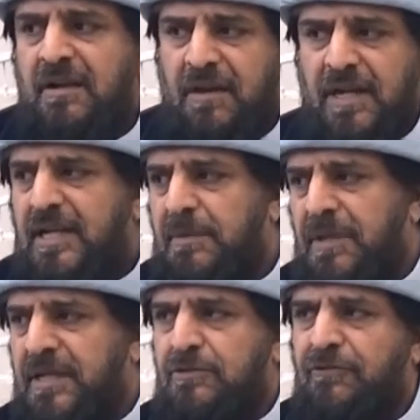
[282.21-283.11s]

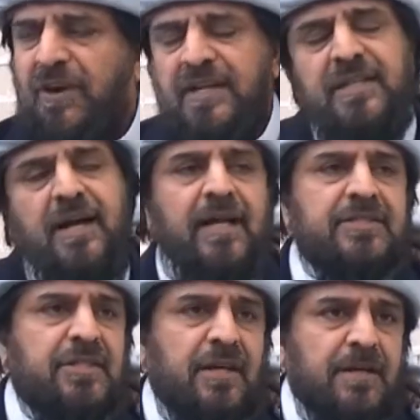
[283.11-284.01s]
randomly to find the
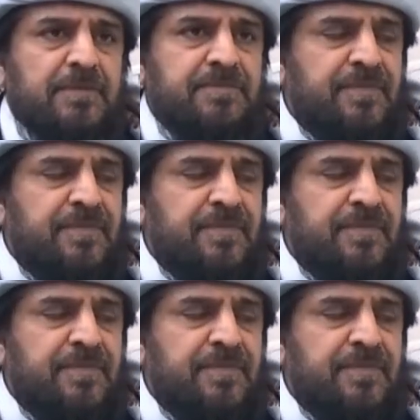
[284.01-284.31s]
answer.